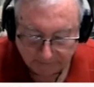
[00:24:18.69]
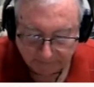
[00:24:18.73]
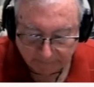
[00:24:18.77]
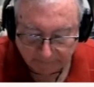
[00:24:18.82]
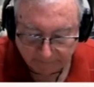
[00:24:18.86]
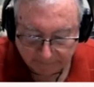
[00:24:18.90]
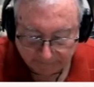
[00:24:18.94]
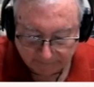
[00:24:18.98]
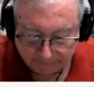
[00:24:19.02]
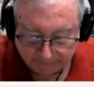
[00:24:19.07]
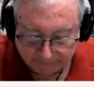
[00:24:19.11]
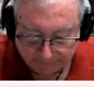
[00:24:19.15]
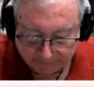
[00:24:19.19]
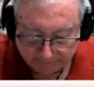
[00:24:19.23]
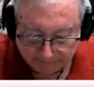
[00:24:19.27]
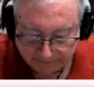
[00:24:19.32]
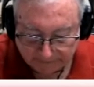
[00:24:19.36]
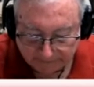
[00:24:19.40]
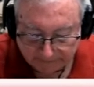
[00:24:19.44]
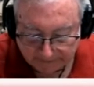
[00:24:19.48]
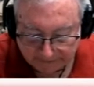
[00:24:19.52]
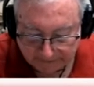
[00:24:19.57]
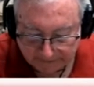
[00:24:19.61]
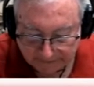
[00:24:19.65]
with him, he would
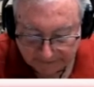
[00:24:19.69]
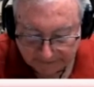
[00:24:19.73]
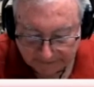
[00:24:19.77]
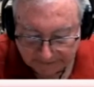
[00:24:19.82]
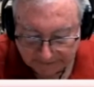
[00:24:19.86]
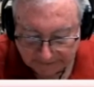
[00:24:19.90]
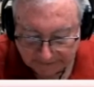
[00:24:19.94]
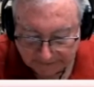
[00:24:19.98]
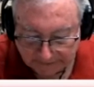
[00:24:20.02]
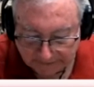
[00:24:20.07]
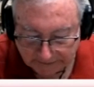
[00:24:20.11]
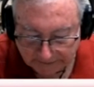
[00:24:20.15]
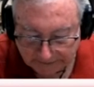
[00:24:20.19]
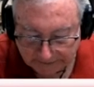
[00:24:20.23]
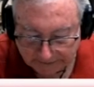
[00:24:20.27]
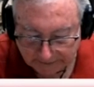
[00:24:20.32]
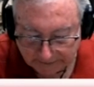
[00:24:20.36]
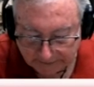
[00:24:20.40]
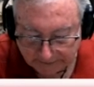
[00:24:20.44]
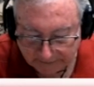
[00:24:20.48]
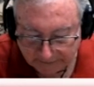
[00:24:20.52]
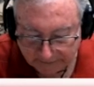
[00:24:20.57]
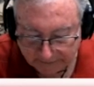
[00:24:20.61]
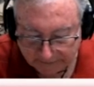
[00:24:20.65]
give us a
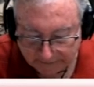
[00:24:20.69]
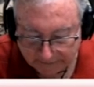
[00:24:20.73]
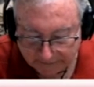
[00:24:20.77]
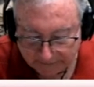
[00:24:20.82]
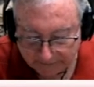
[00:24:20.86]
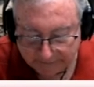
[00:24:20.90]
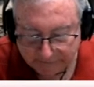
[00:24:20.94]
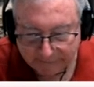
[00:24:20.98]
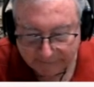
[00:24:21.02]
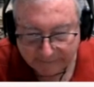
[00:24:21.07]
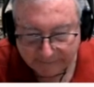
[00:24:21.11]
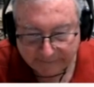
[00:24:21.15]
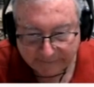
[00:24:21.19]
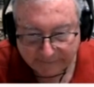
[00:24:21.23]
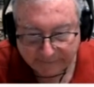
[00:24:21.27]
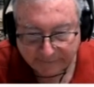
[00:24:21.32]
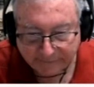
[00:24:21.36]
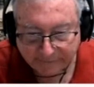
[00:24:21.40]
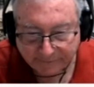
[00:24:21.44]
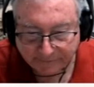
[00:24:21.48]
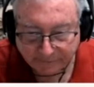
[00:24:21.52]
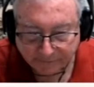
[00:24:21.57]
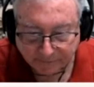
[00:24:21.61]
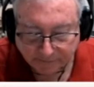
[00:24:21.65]
$100
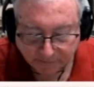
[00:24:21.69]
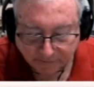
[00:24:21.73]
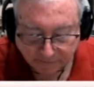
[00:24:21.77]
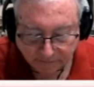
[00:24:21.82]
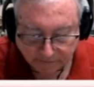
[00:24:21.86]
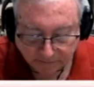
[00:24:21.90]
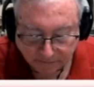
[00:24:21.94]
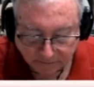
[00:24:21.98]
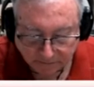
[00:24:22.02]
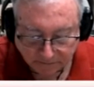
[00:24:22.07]
commission.